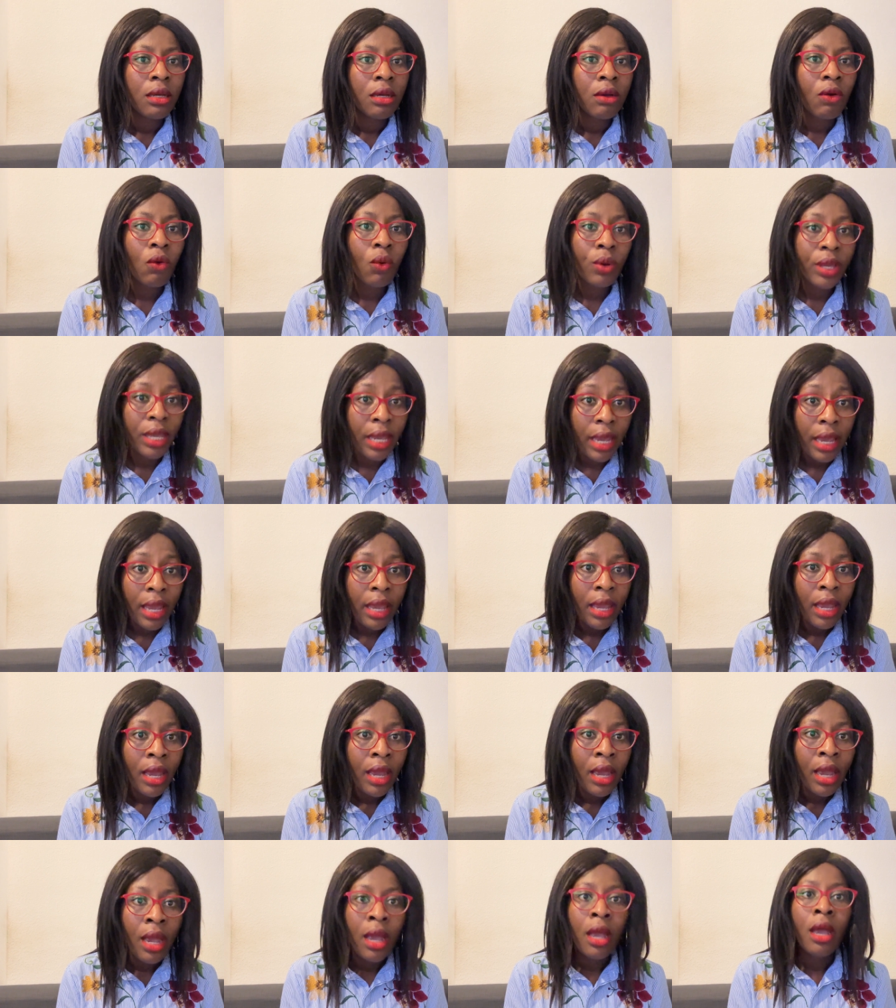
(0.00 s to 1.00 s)

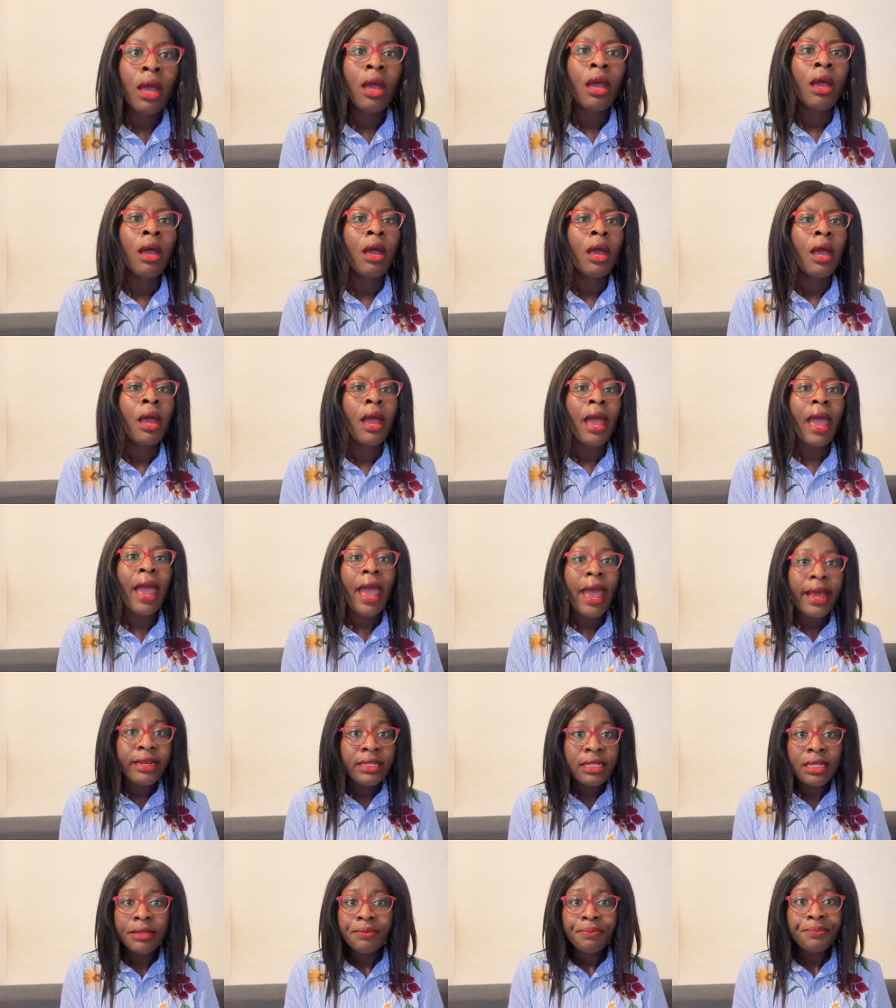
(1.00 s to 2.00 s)
Okay?
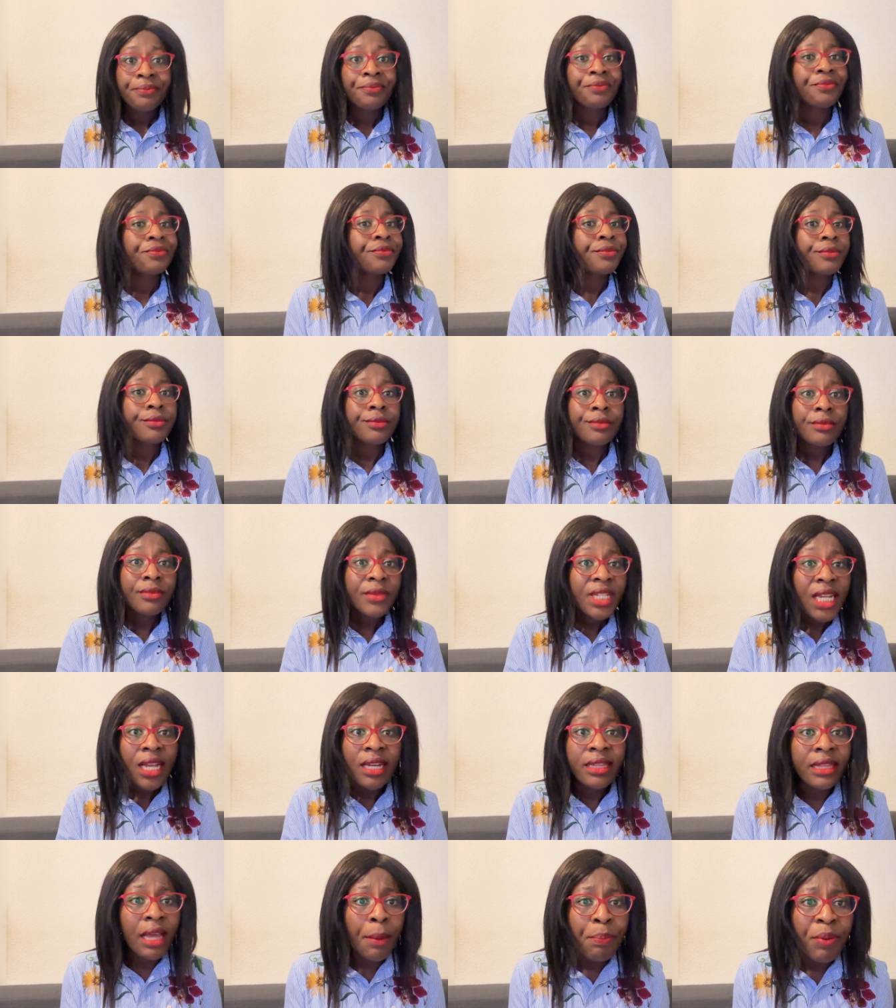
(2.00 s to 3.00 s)
And
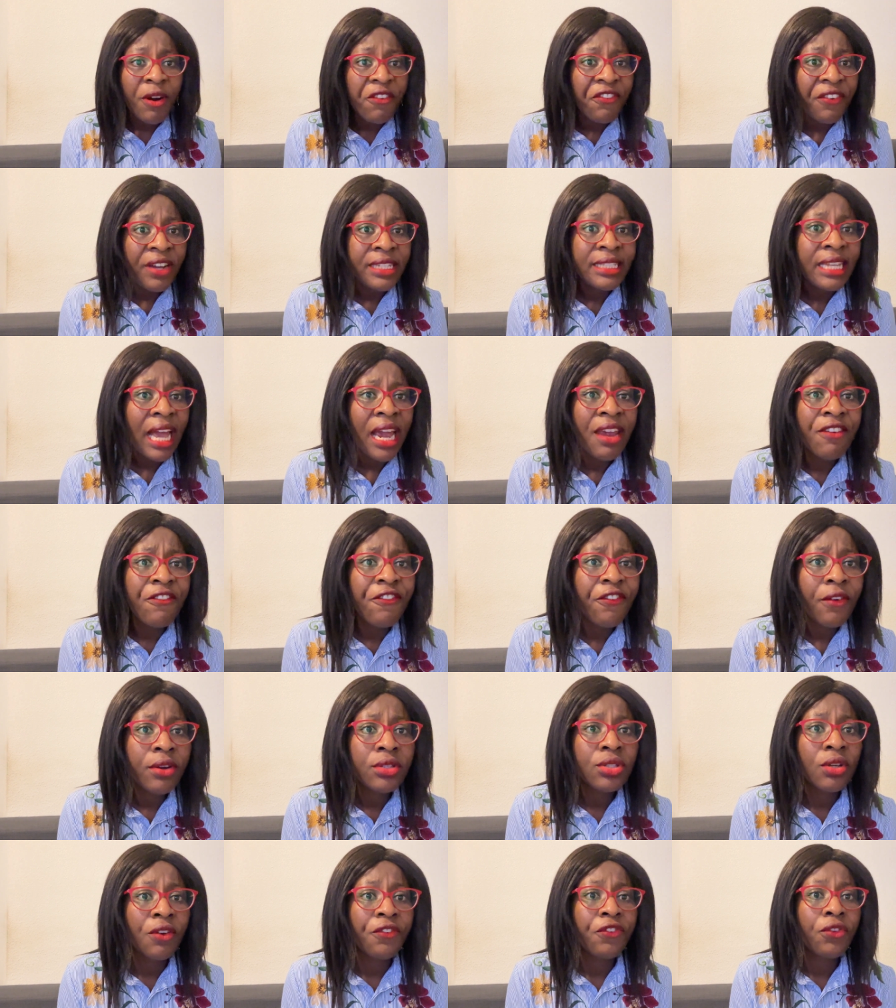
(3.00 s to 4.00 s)
the professor in
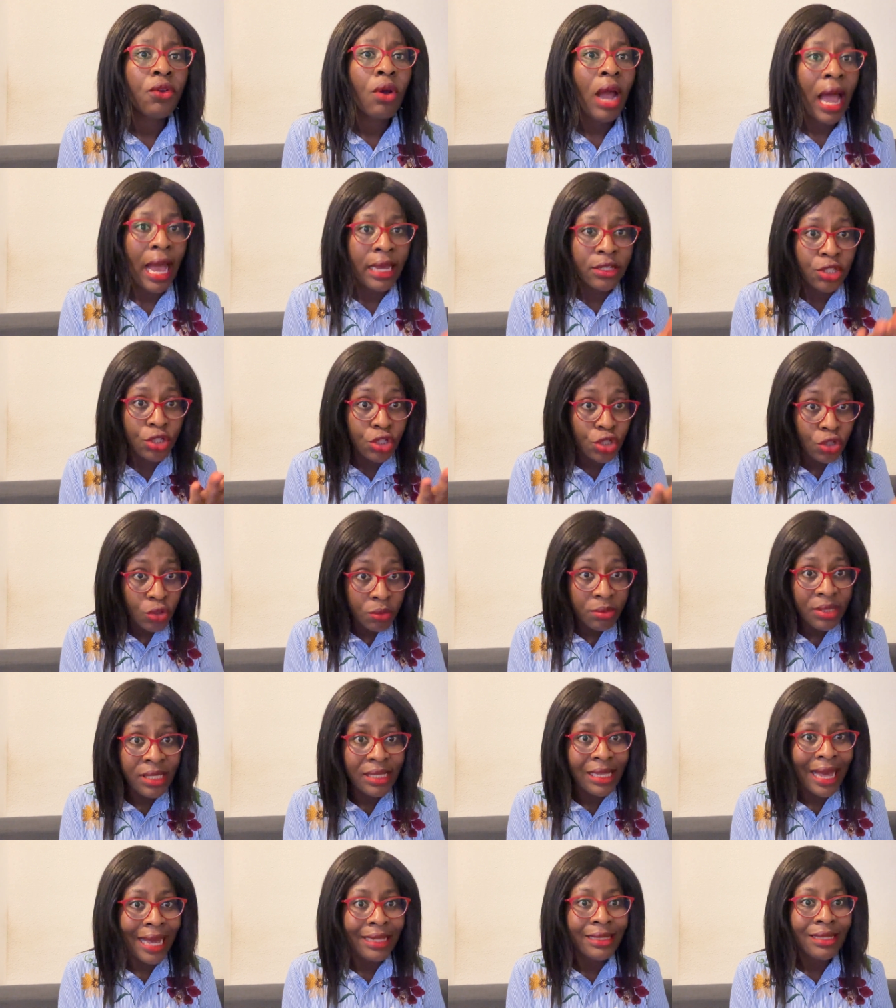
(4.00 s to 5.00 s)
front of you
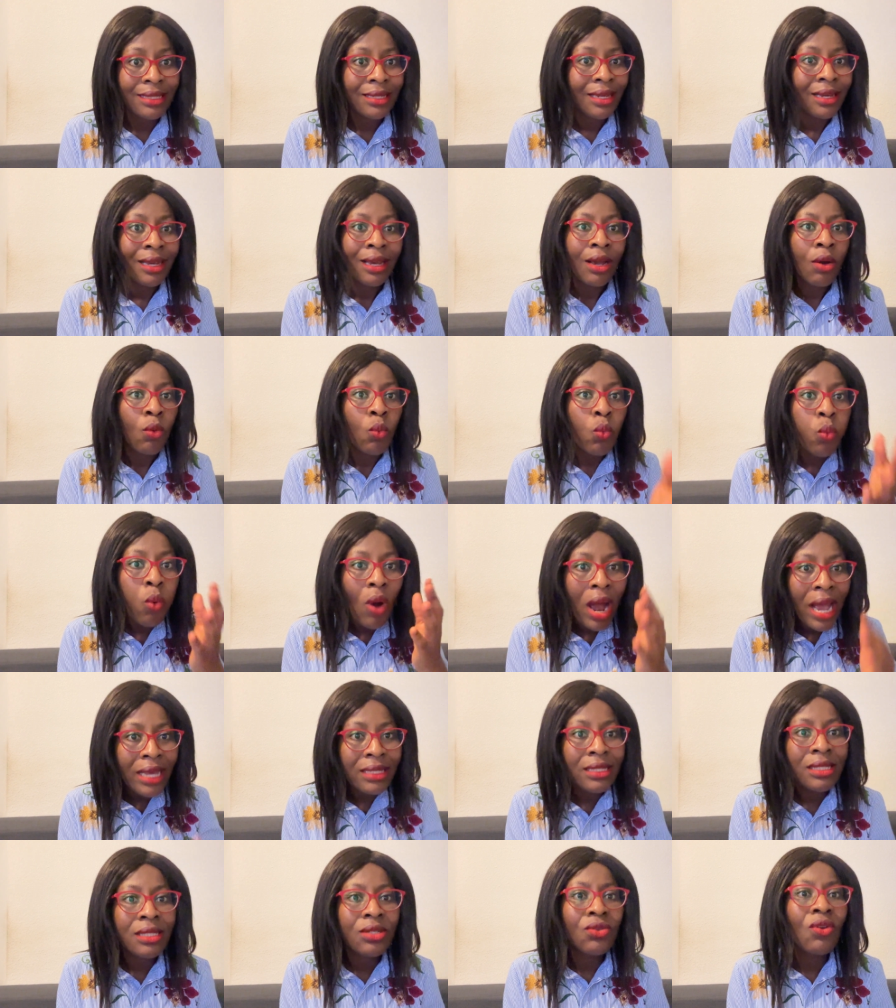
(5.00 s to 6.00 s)
assumes that
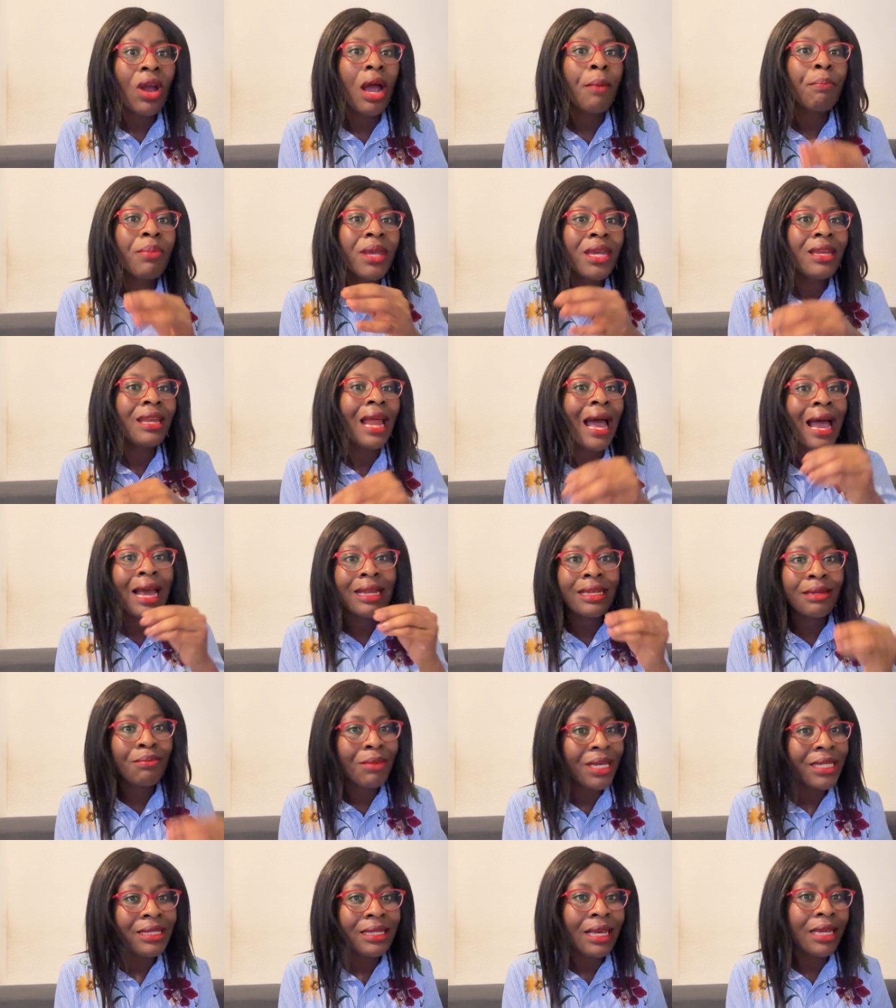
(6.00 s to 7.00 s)
once you are being
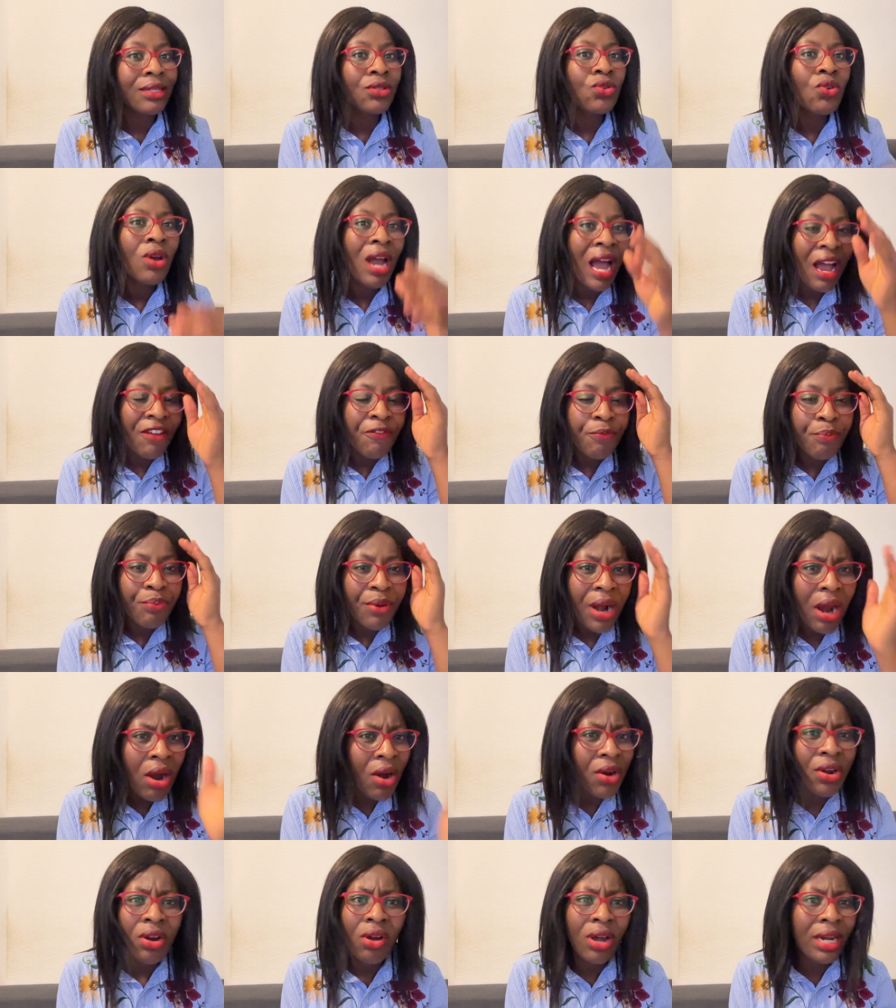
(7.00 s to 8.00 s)
admitted, you have
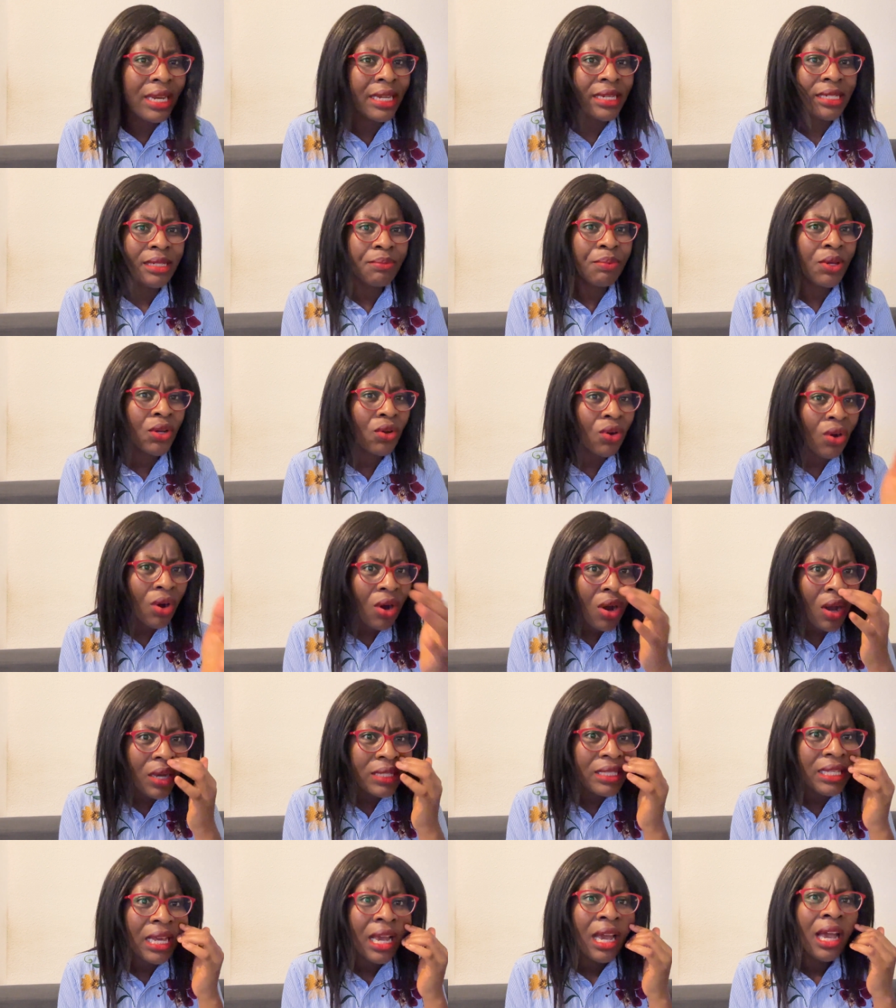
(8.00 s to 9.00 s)
prior knowledge,
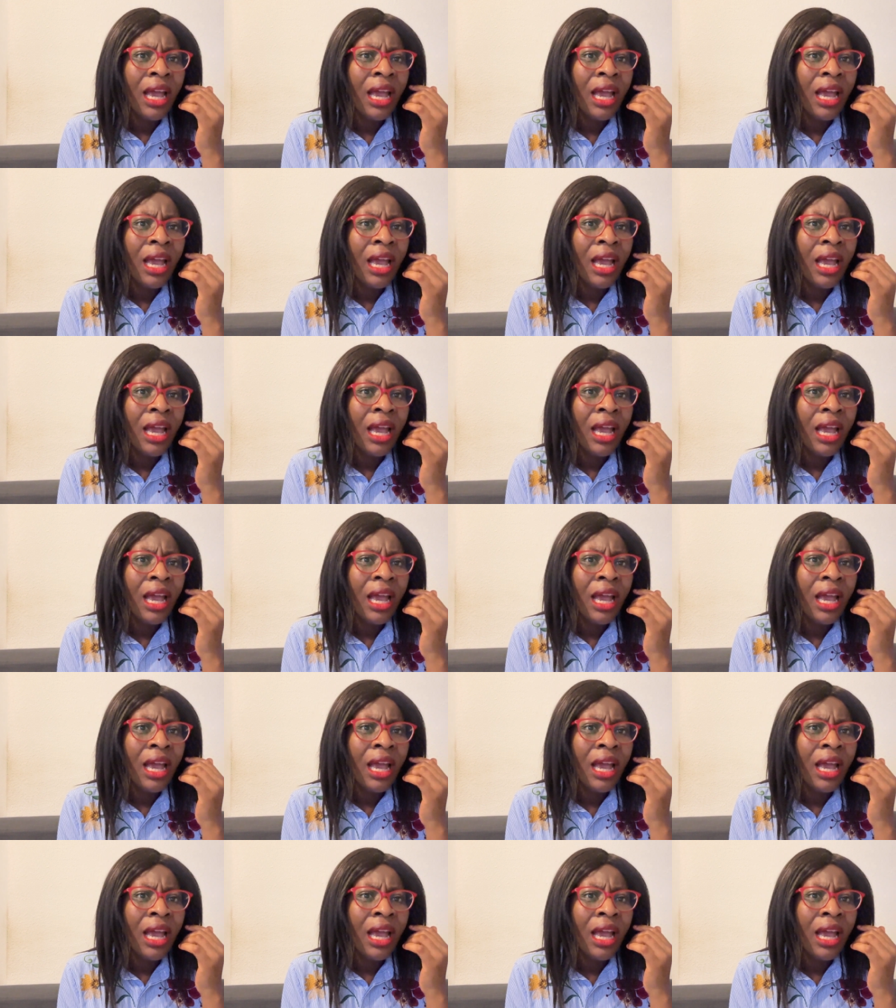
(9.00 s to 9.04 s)
because